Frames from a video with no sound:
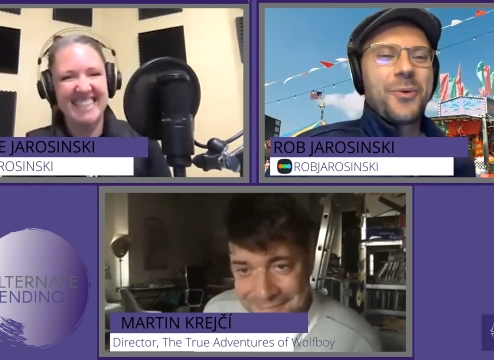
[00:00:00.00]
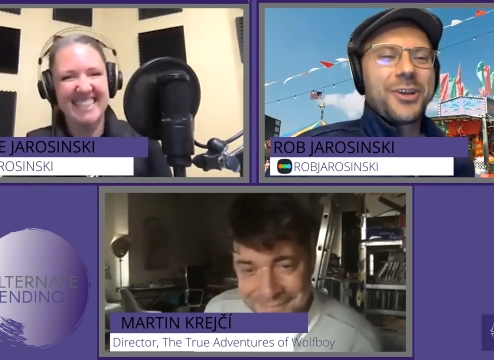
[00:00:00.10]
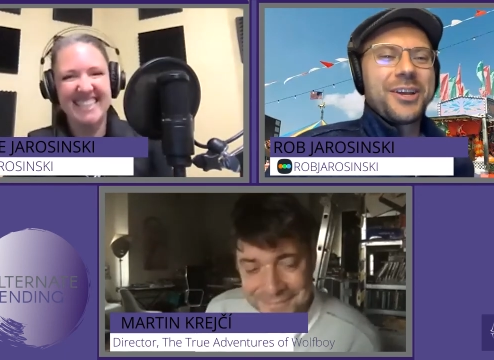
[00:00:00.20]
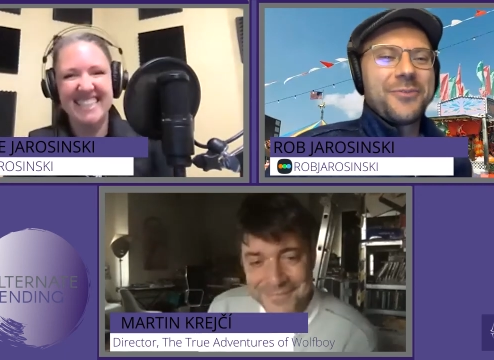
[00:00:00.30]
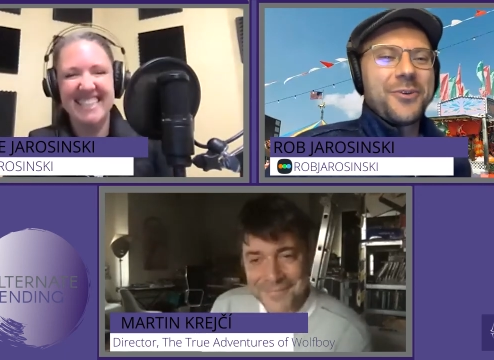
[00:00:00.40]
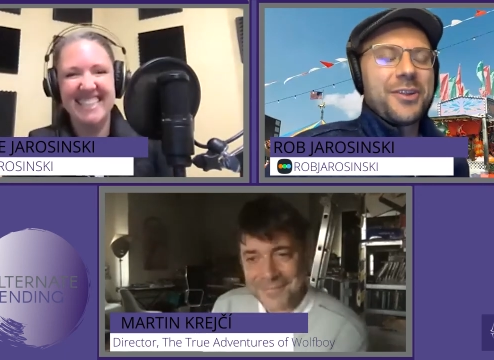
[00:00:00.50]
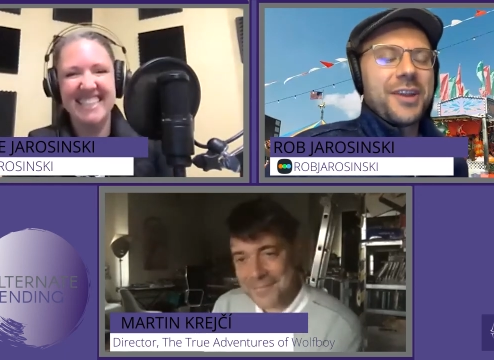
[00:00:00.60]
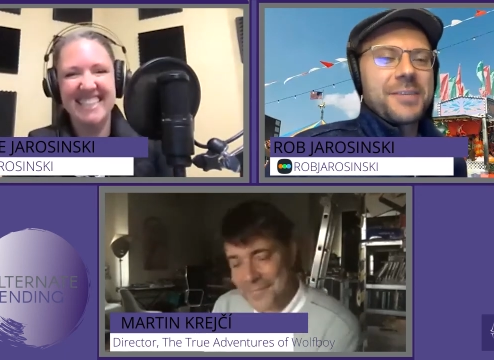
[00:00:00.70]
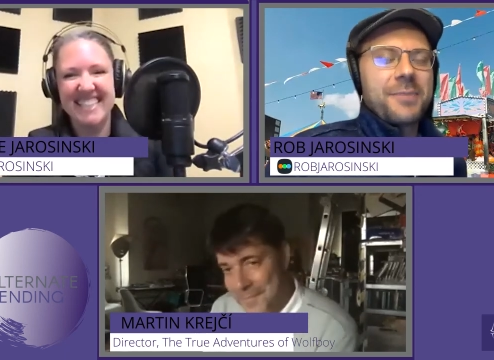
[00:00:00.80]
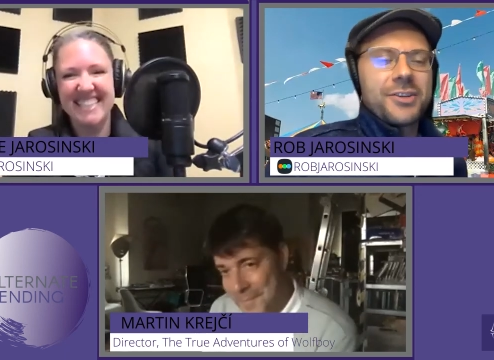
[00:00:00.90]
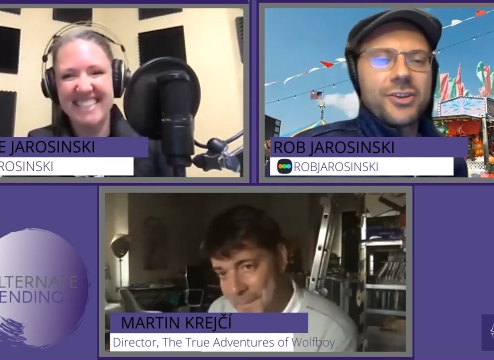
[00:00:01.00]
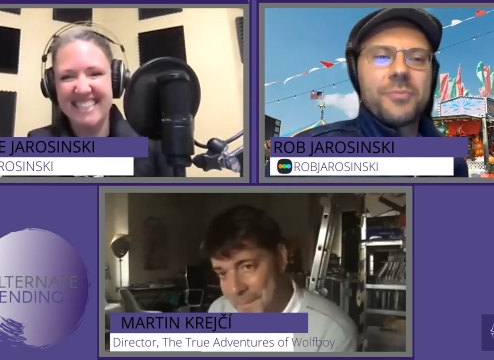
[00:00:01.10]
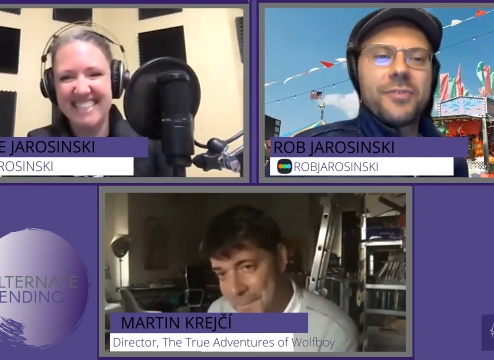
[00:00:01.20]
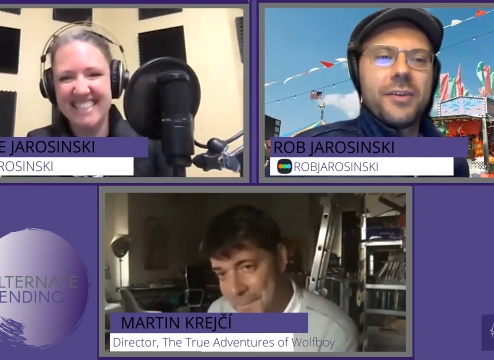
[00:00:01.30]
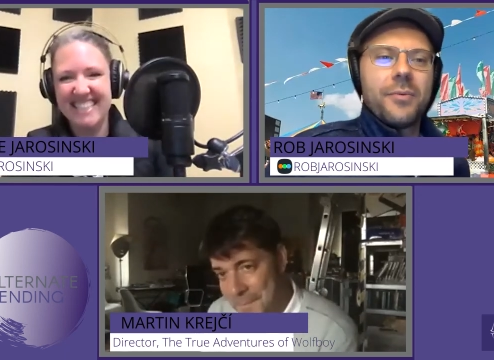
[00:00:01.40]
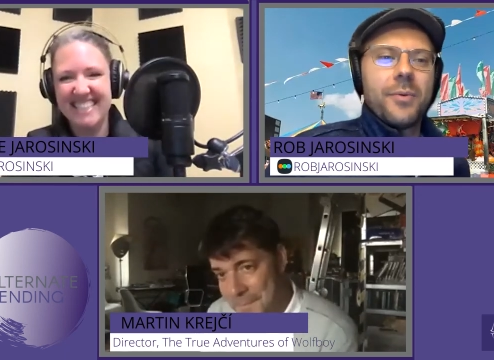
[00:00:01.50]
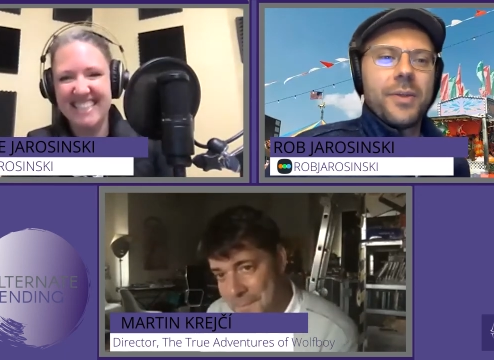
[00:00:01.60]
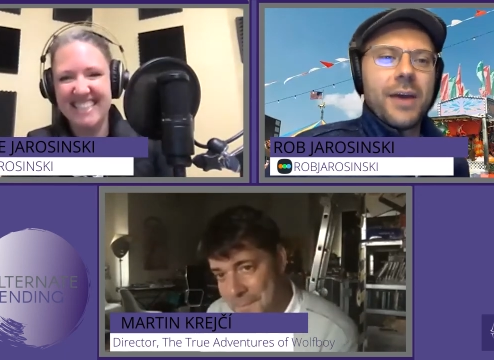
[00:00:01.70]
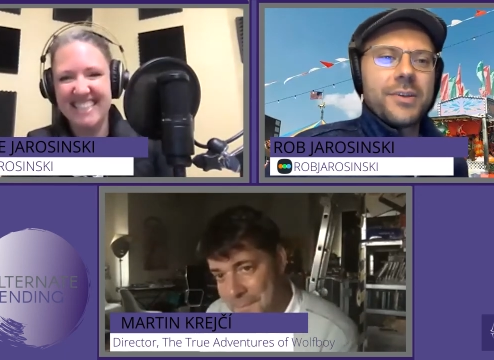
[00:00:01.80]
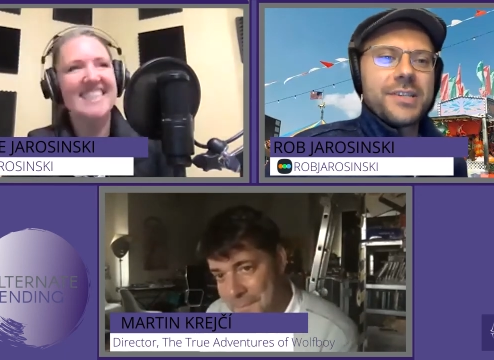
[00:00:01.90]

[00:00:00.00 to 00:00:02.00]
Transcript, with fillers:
Speaker 1: well, we're looking forward to the next project. Hopefully, when